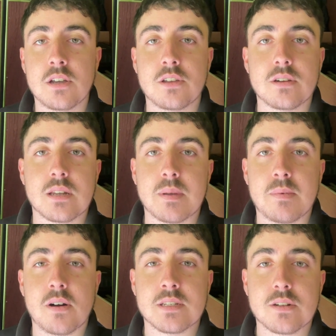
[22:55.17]
You're going to be
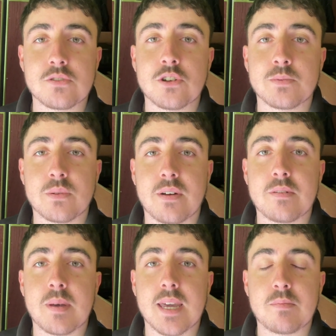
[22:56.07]
passing on jobs to other
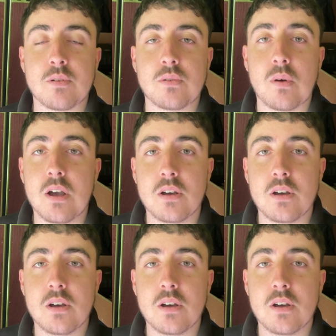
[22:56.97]
people,